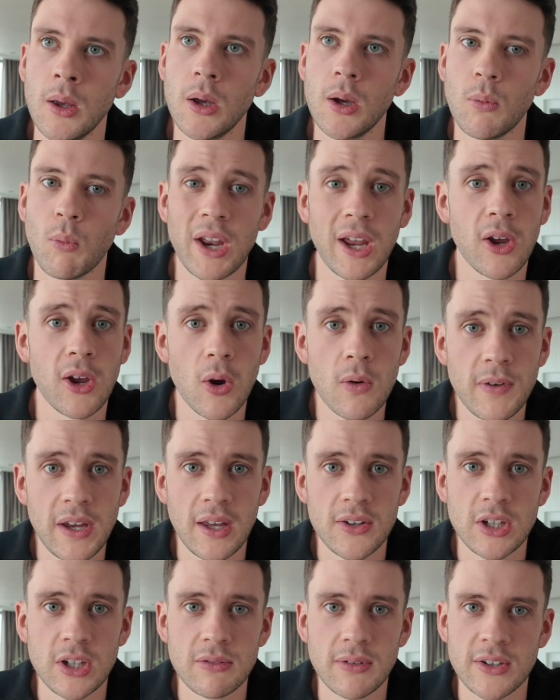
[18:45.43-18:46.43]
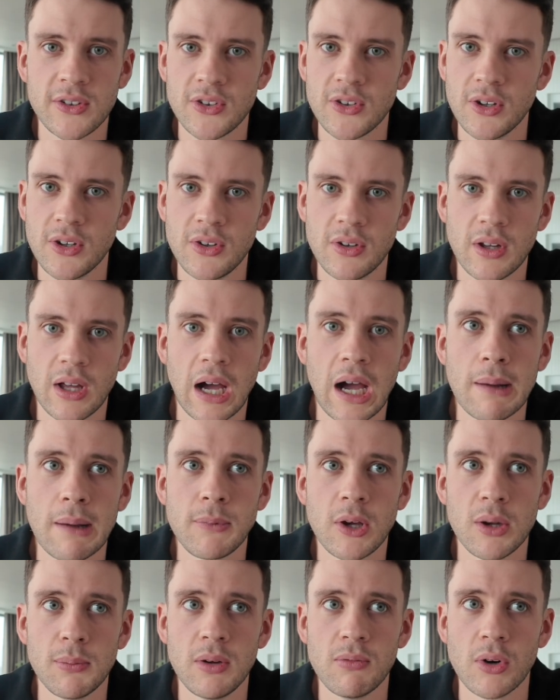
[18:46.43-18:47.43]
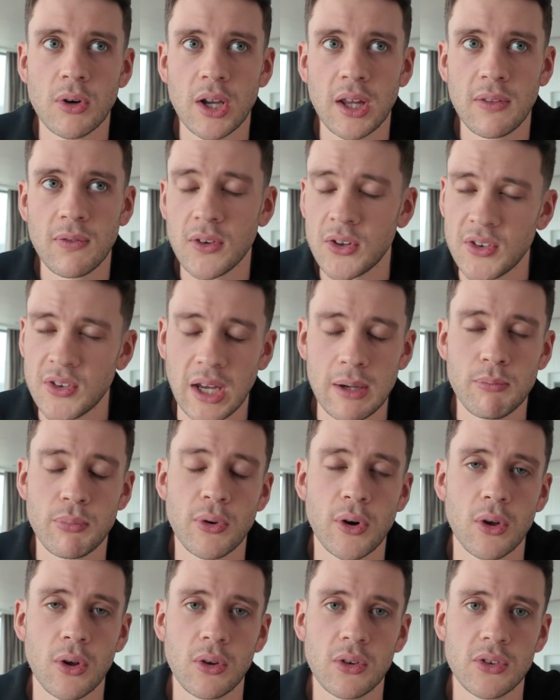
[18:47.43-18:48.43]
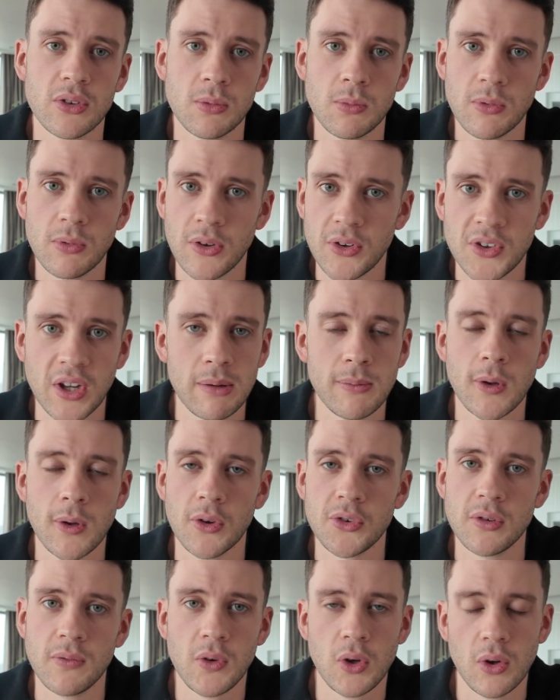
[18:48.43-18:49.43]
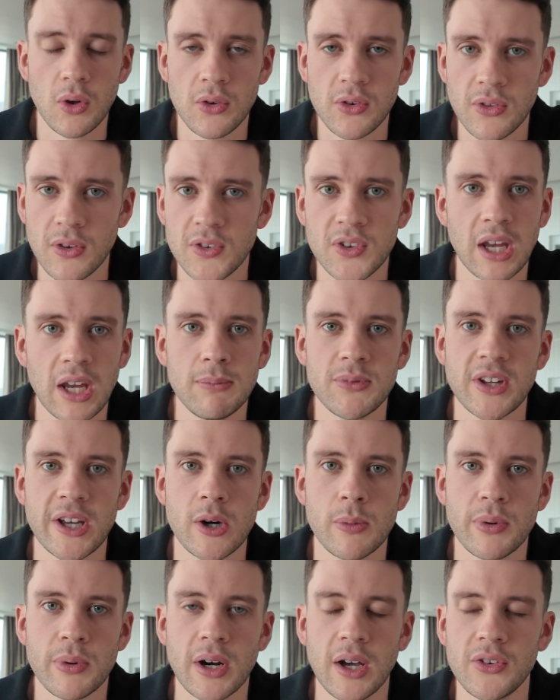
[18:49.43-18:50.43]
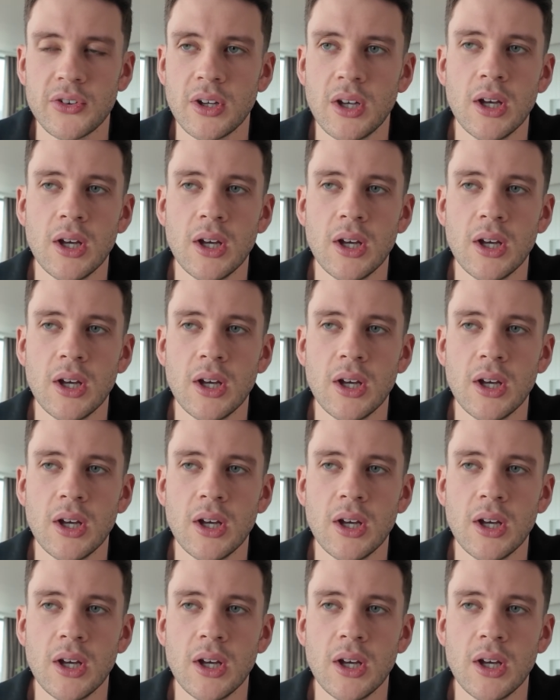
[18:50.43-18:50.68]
When I go VAT registered, I'm going to be running the same products at the same cost of goods, the same sale price,